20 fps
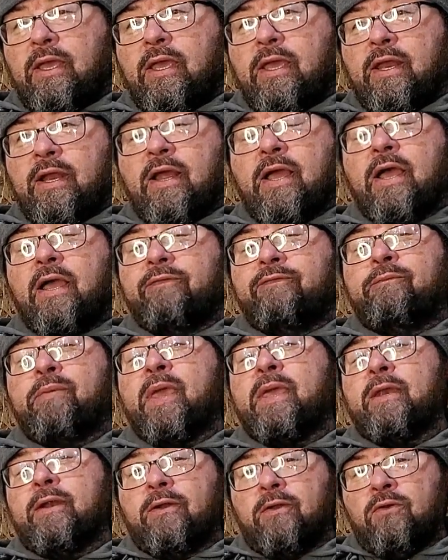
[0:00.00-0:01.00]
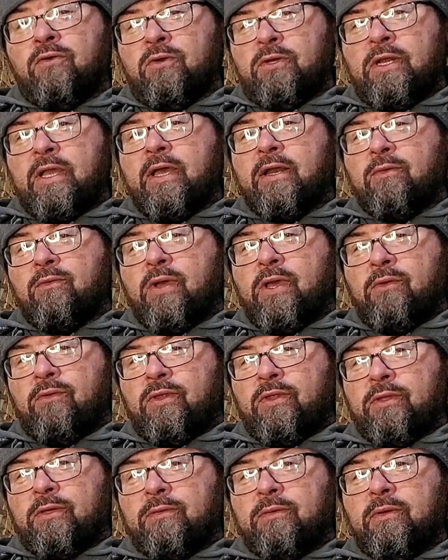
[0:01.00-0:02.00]
and I've painted a hood and got away
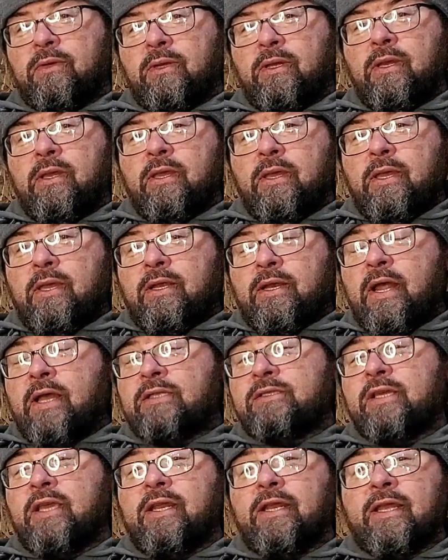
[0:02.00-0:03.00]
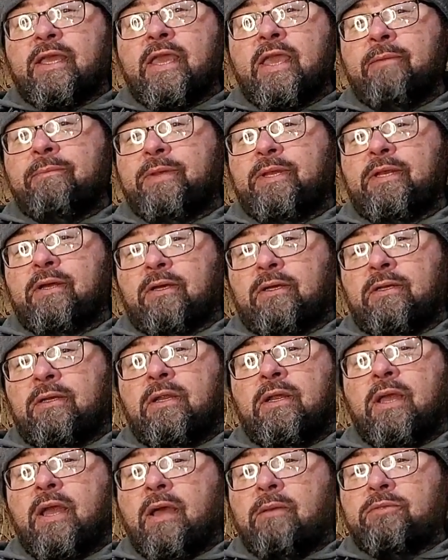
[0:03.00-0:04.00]
with it not saying it can't be done.
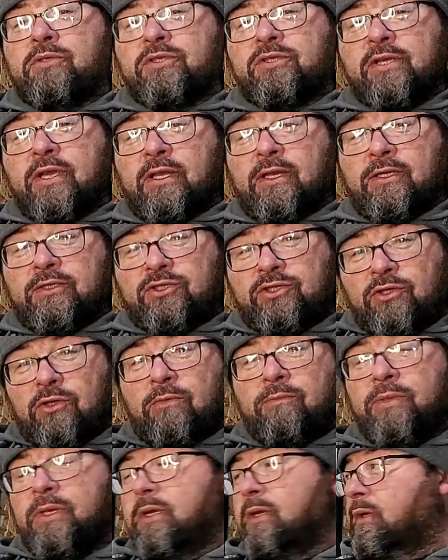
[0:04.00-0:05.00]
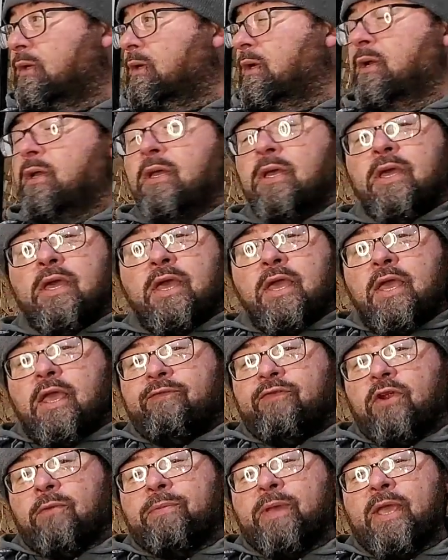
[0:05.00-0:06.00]
I'm just saying it shouldn't be done.
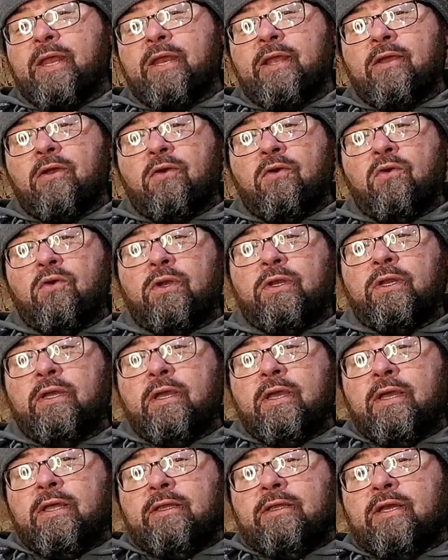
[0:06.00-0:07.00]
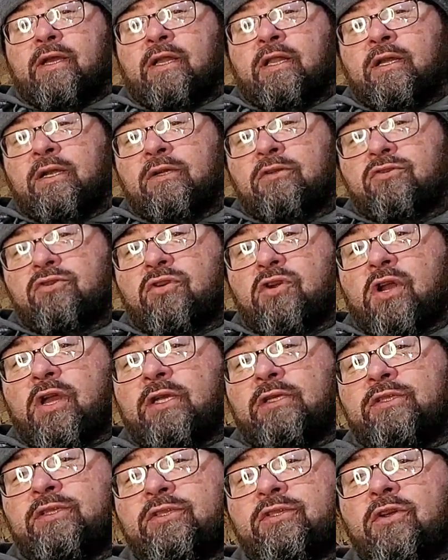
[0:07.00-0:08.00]
If you're painting a hood, the clear
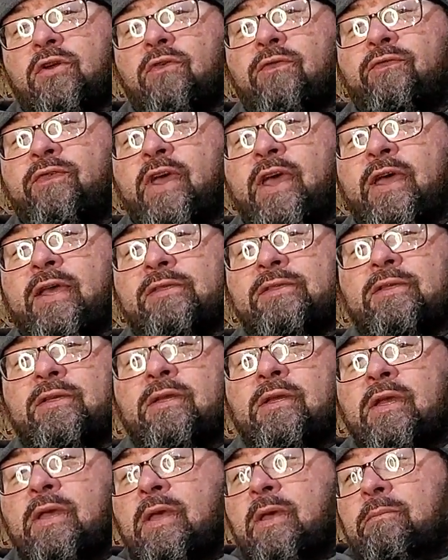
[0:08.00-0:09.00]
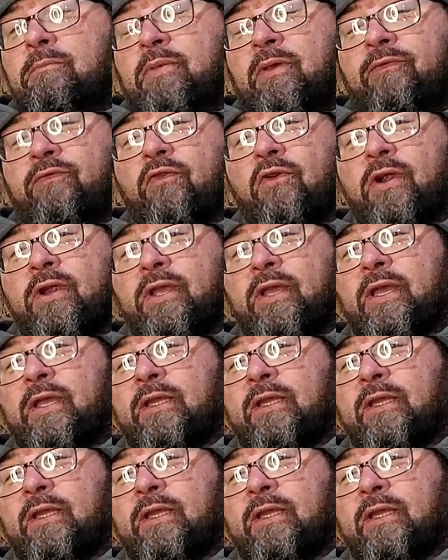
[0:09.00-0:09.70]
dries so fast before you